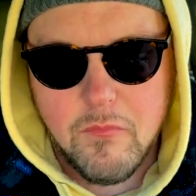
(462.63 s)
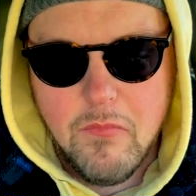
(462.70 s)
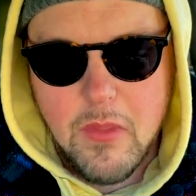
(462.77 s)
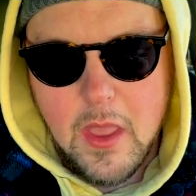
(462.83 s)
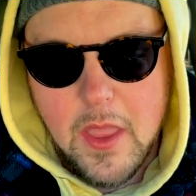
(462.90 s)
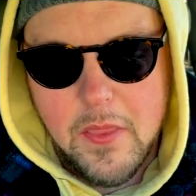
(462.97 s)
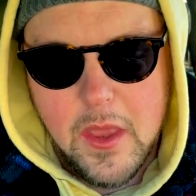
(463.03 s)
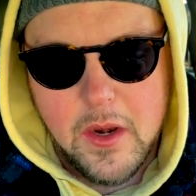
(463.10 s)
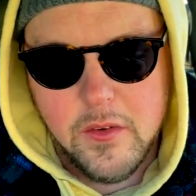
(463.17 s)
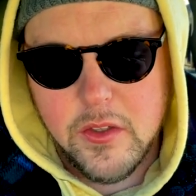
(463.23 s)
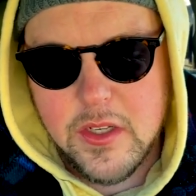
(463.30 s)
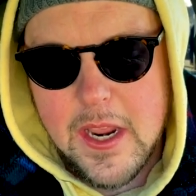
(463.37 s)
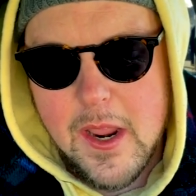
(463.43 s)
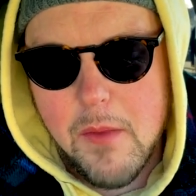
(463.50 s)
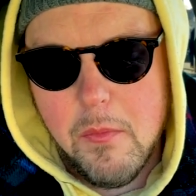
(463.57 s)
and then
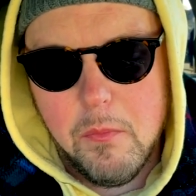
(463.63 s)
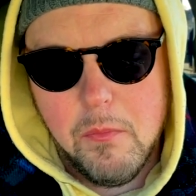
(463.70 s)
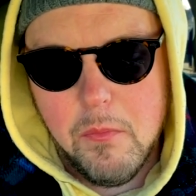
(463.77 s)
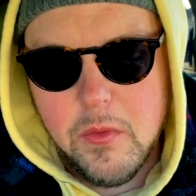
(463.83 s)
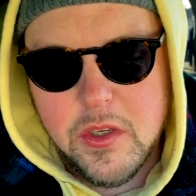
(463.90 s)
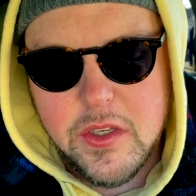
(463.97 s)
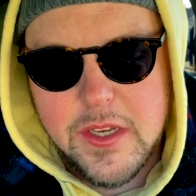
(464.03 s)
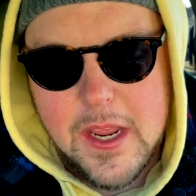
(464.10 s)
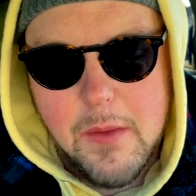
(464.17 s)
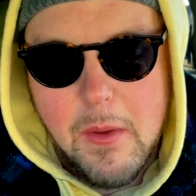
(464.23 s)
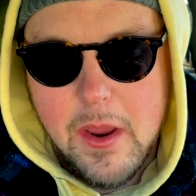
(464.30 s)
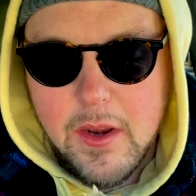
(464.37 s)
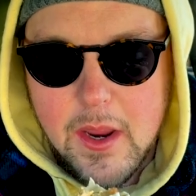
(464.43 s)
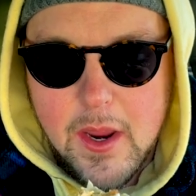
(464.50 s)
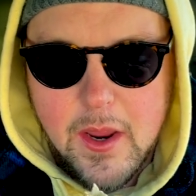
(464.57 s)
day by
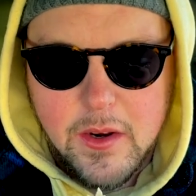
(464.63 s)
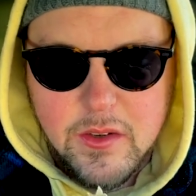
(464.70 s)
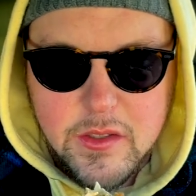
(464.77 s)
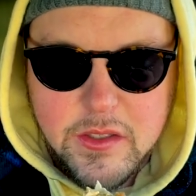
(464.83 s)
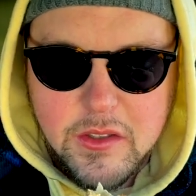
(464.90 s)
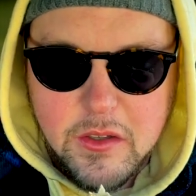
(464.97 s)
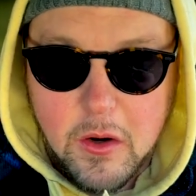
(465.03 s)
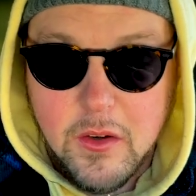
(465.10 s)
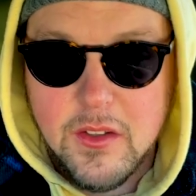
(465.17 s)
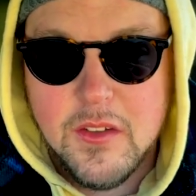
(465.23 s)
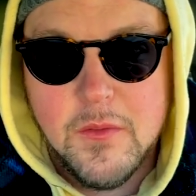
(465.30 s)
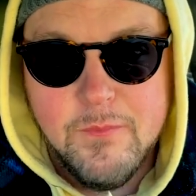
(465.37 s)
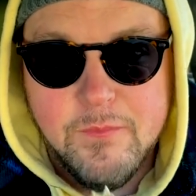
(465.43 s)
day, it just starts